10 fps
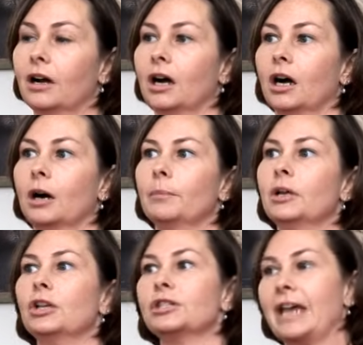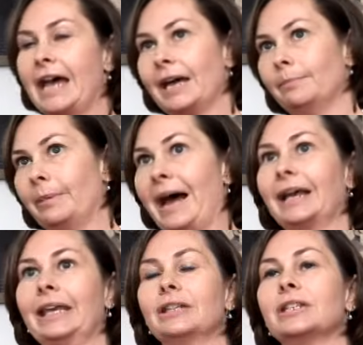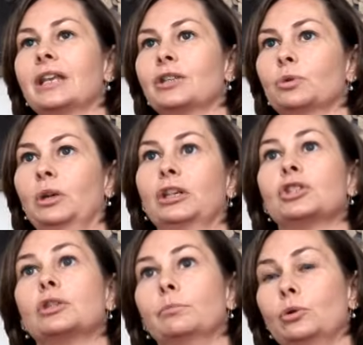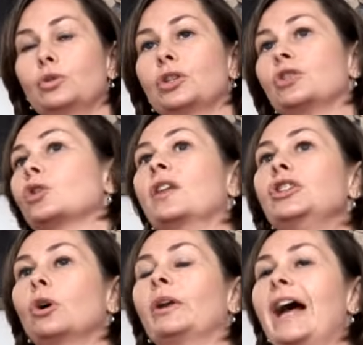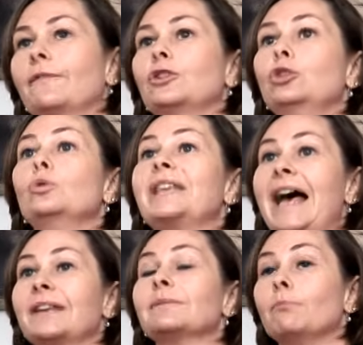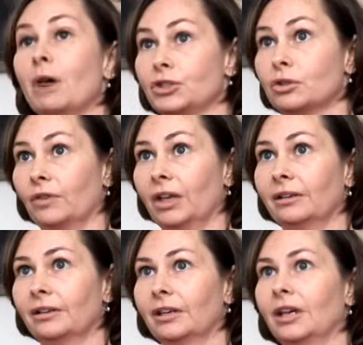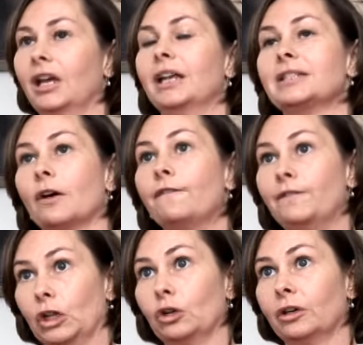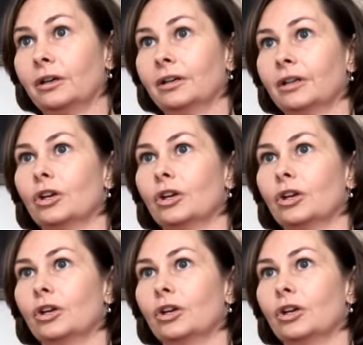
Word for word: um, to add back into that sweetness to boost it so they don't have to use as much of it. It's a filler